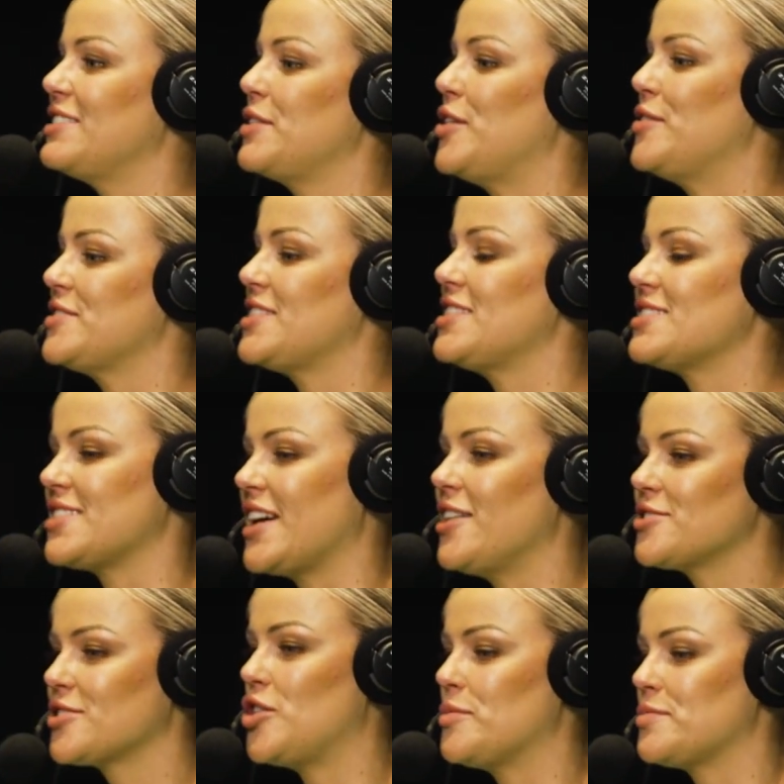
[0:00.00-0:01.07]
Obviously, the
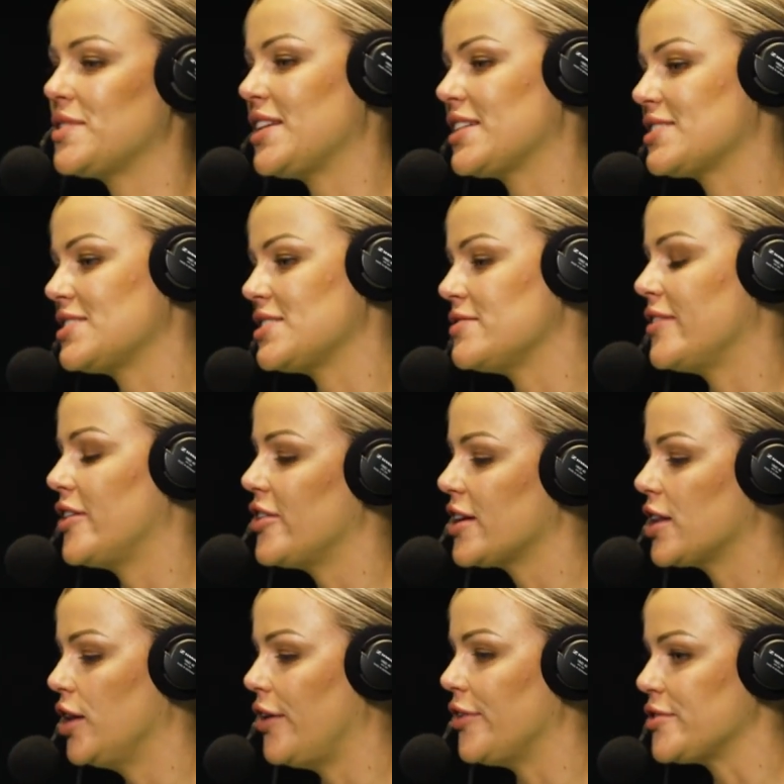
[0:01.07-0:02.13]
sales complex is very
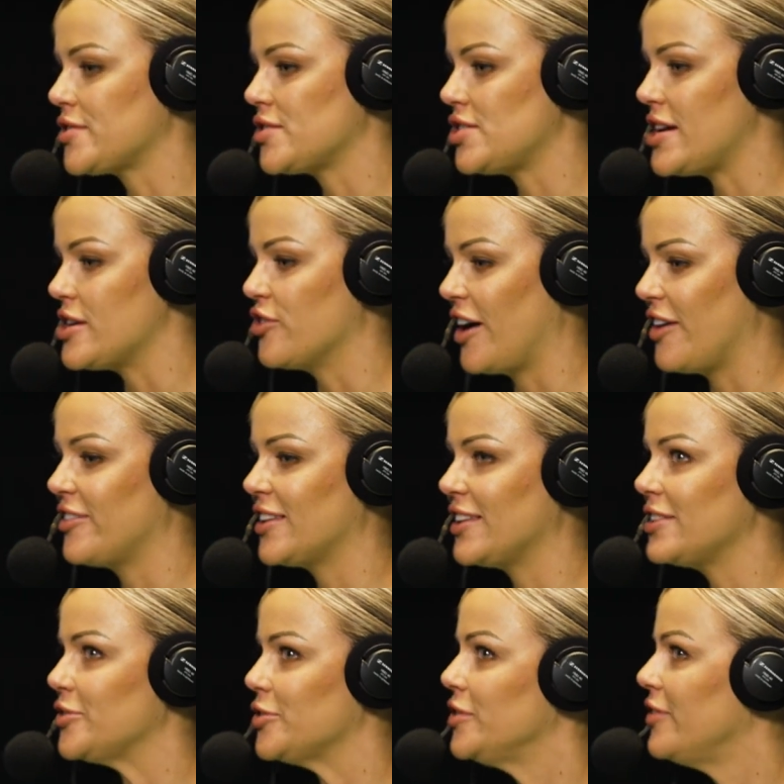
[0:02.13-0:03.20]
close
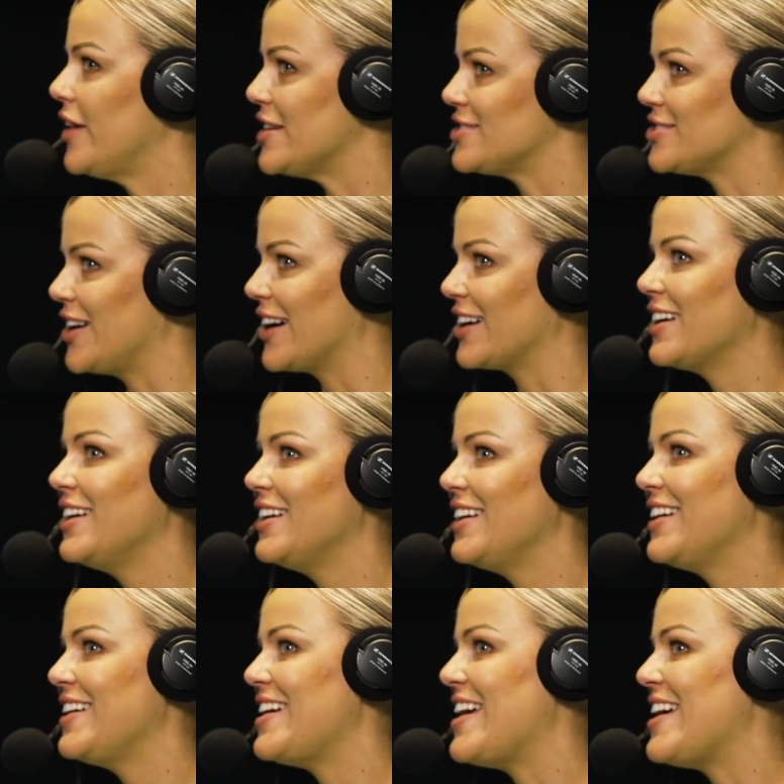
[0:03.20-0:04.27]
geographically to the racetrack,
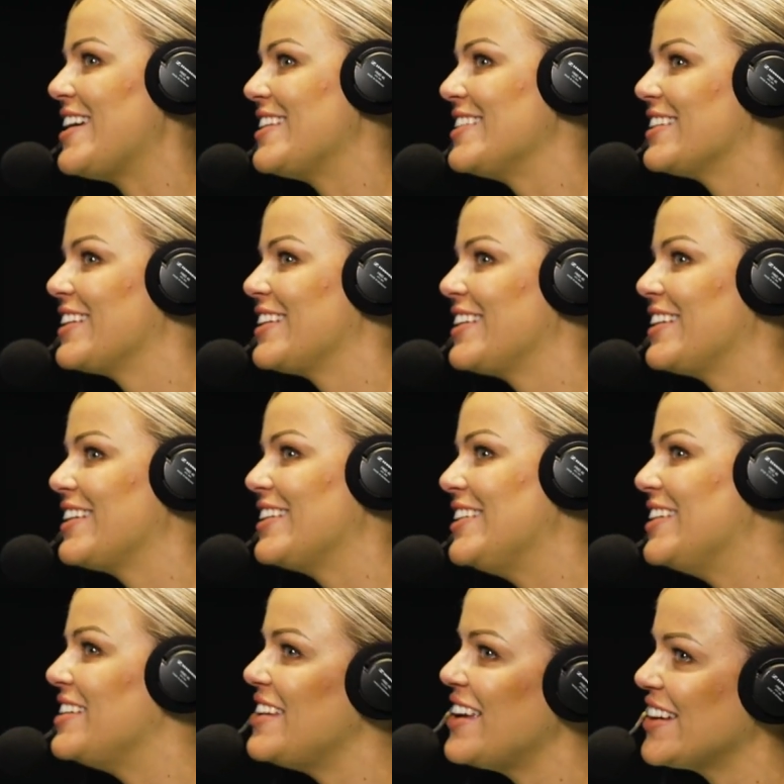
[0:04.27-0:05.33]
and
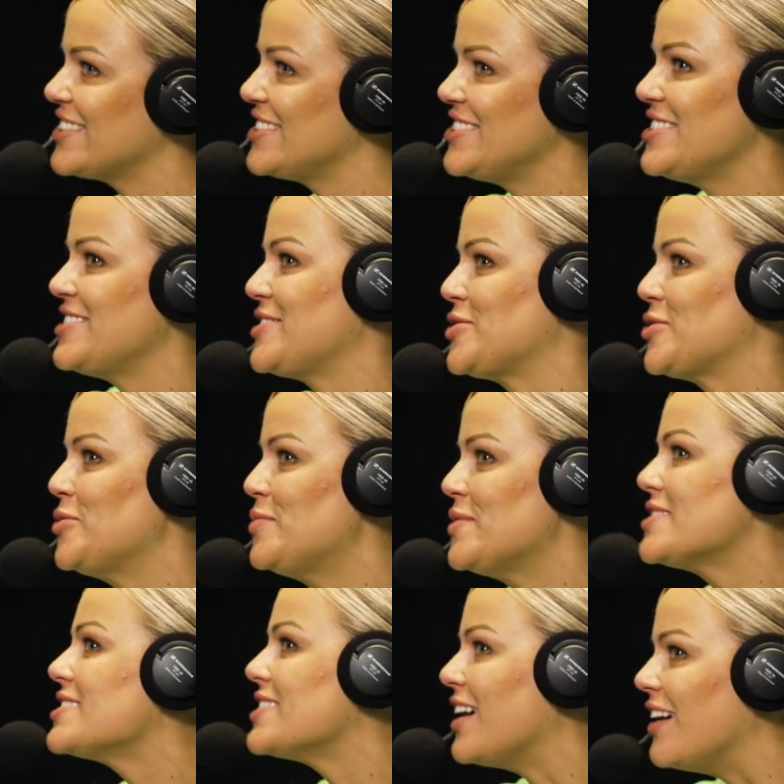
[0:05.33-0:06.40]
your next year's
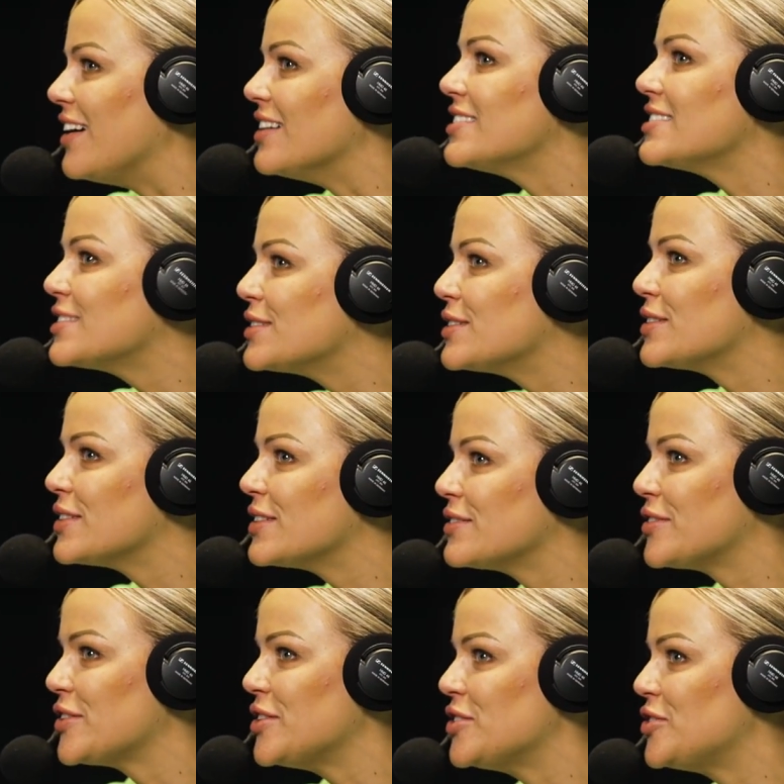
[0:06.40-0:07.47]
superstars
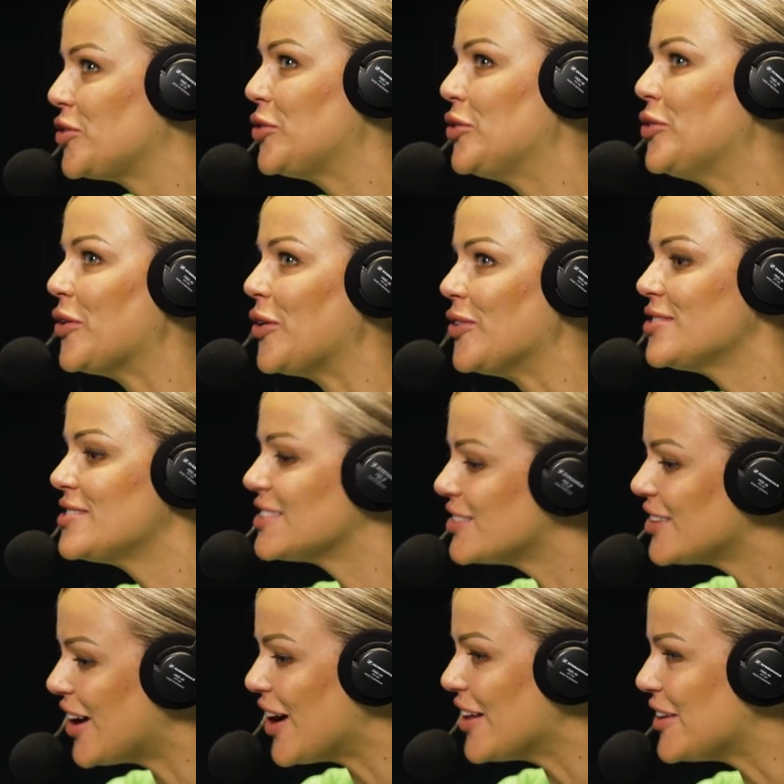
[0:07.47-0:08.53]
for your two-year-olds.
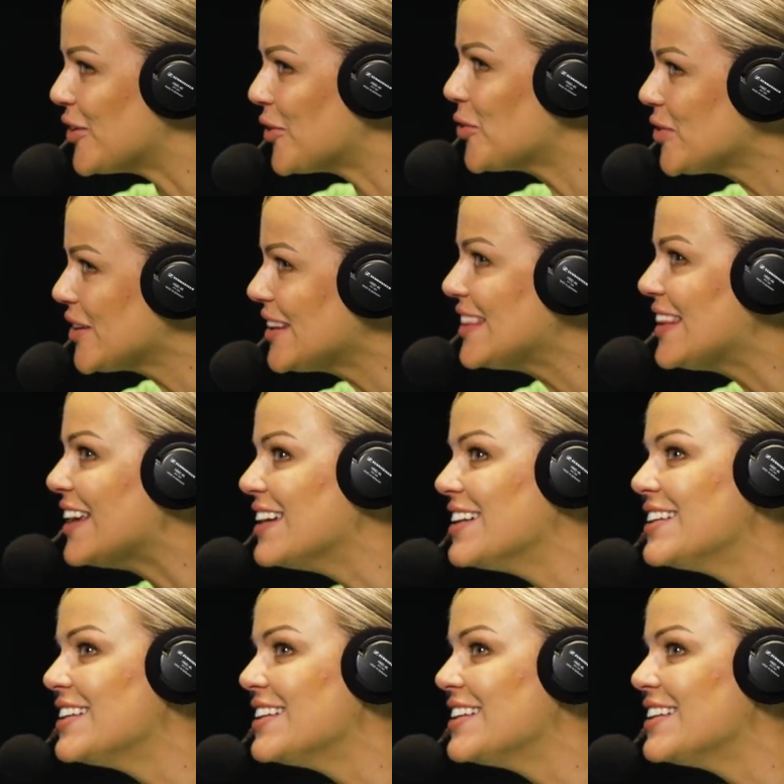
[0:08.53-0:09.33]
That's right. They're all in there.